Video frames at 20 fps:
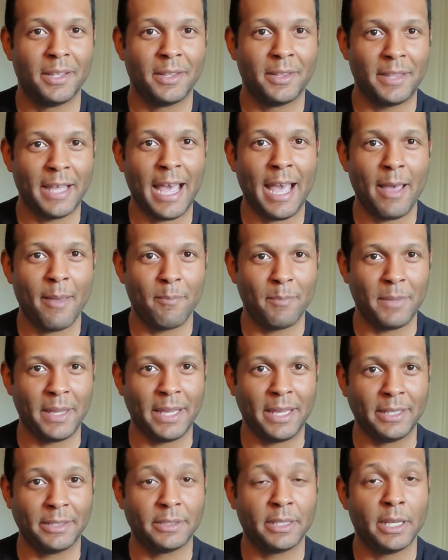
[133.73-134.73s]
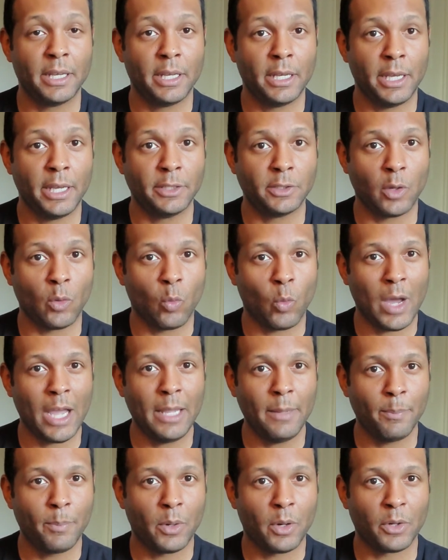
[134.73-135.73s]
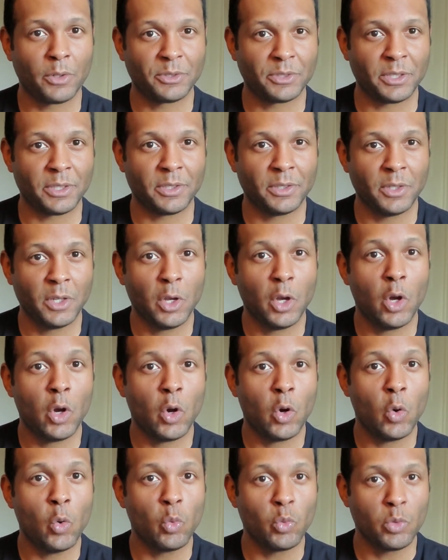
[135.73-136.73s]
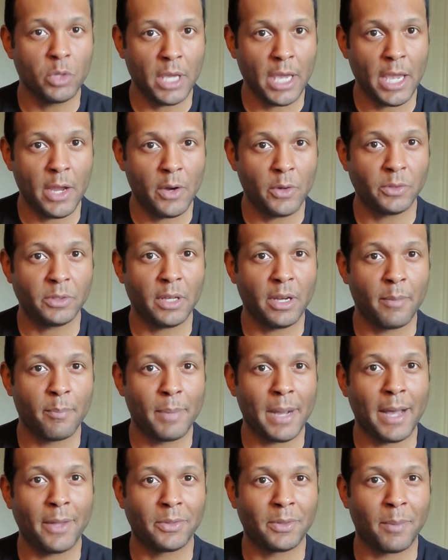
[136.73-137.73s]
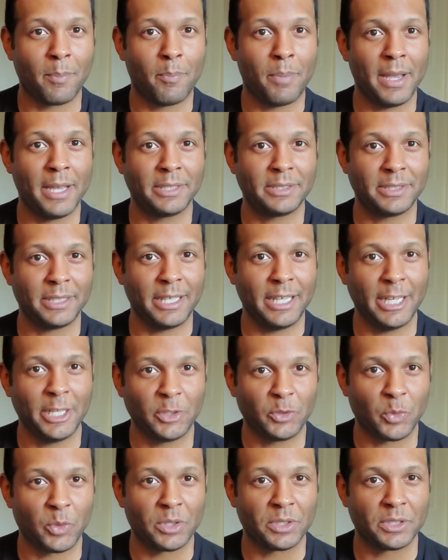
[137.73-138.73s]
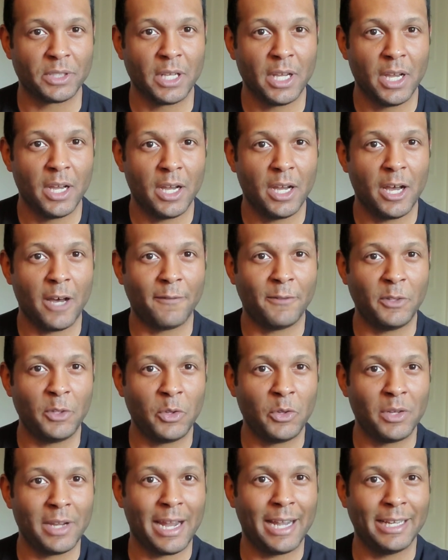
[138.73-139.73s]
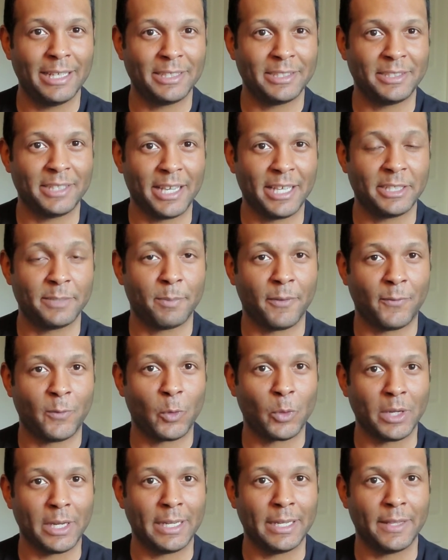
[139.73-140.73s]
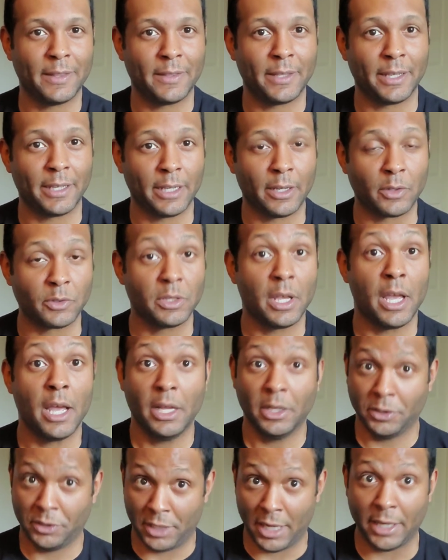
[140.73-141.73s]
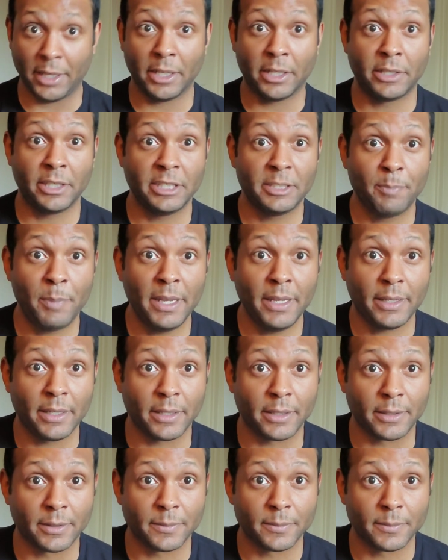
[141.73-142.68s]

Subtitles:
that means he's a white person who cares about the best interest of the United States before anything else, technically speaking.